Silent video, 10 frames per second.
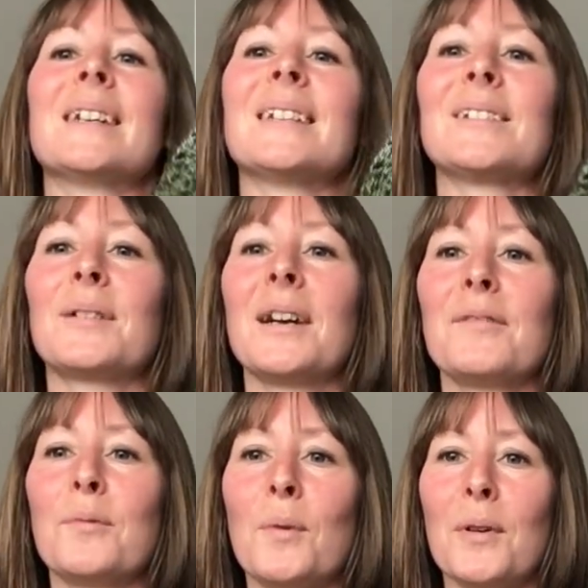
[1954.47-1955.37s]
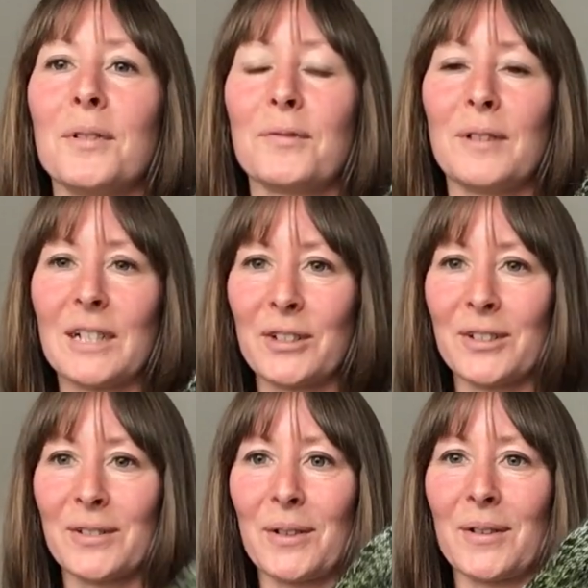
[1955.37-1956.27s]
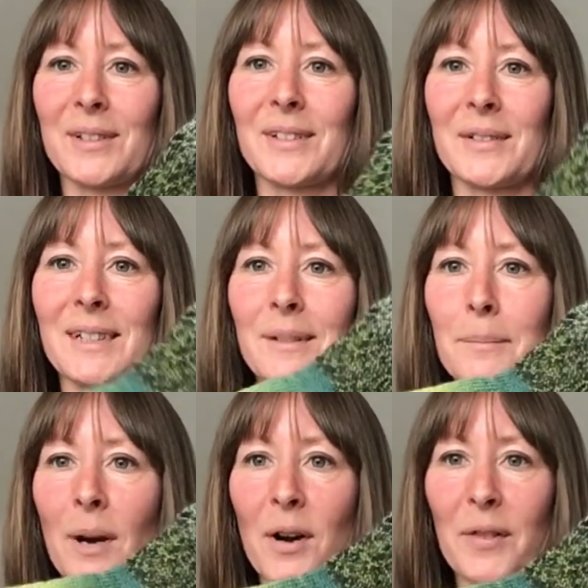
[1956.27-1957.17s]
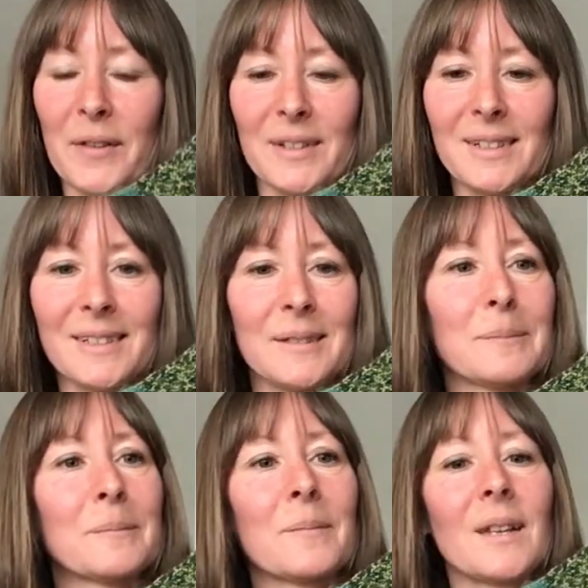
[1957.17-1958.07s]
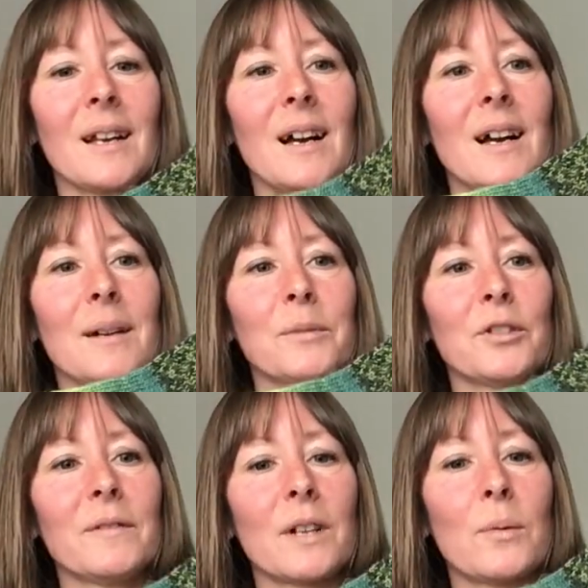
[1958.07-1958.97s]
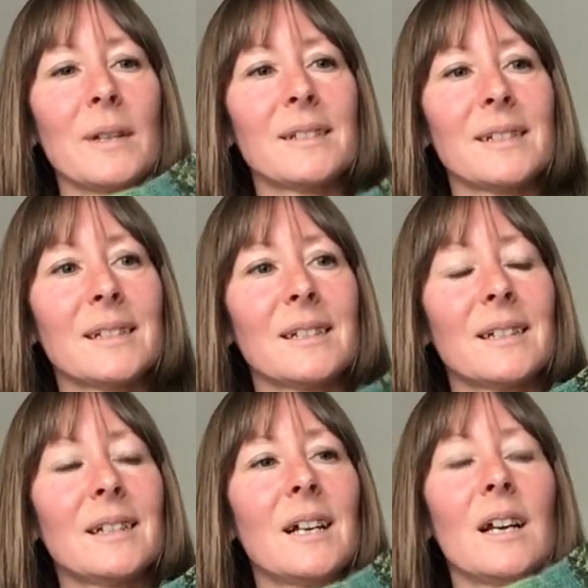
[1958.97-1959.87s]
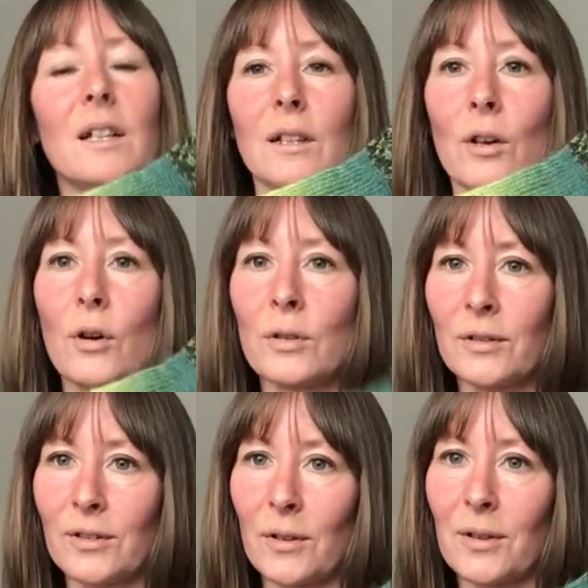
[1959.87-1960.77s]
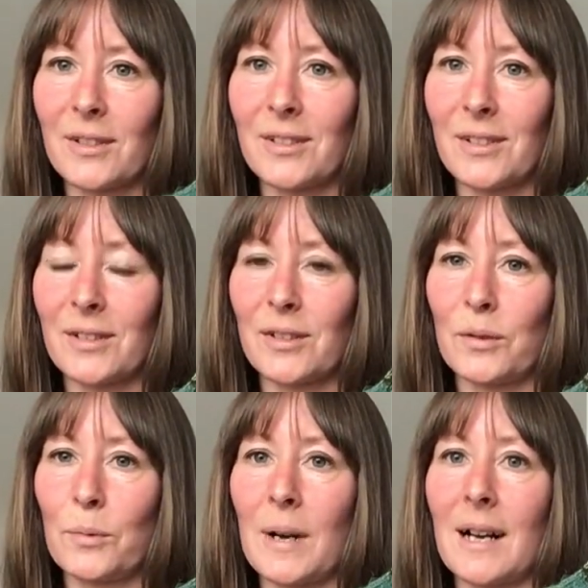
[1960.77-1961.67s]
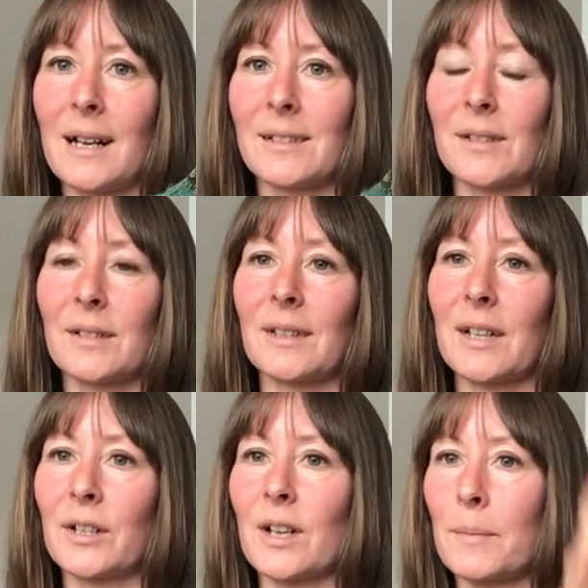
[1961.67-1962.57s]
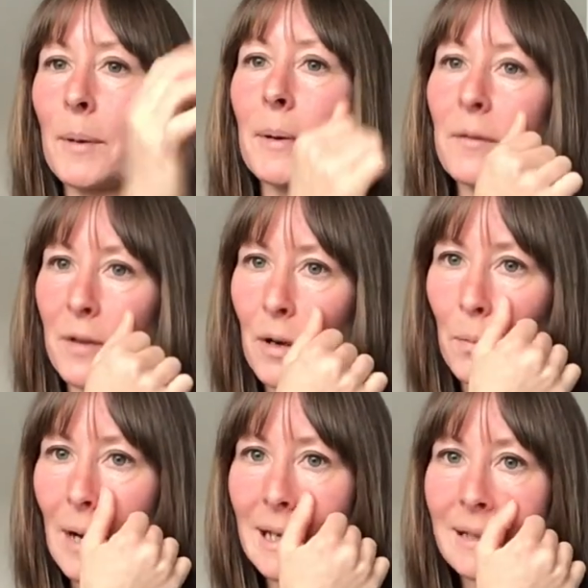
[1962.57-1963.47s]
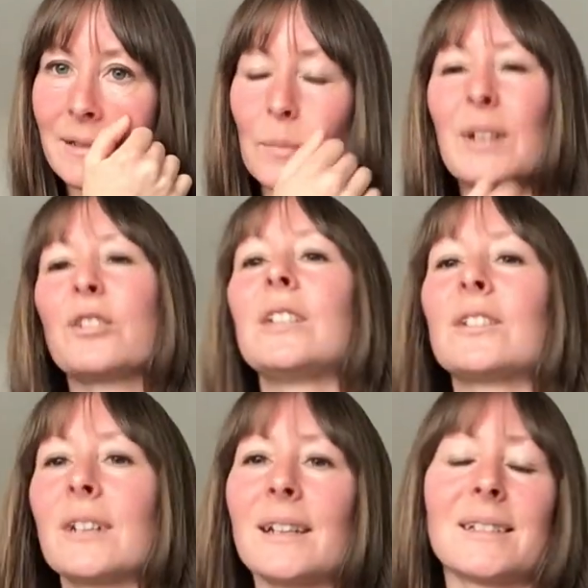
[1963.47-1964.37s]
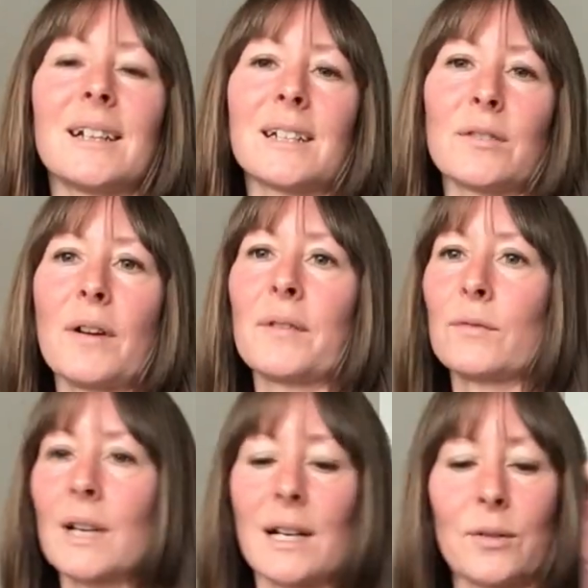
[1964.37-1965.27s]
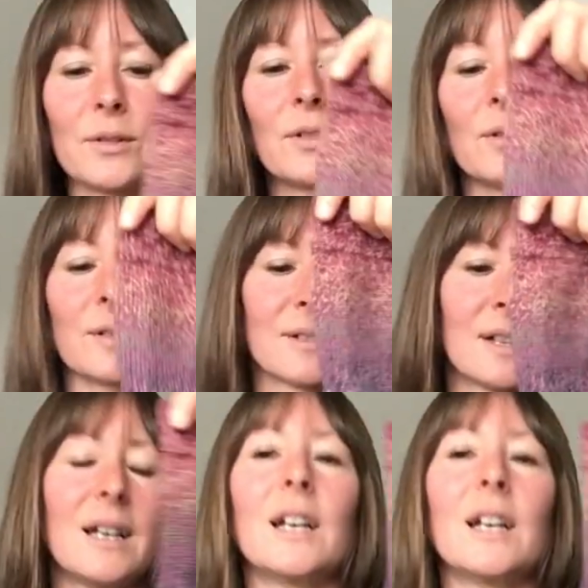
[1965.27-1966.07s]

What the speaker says: So I have one finished sock. So these are Martha's. She requested long socks to wear so that they could come up over her wellies. Well, she just likes the idea of having really long socks.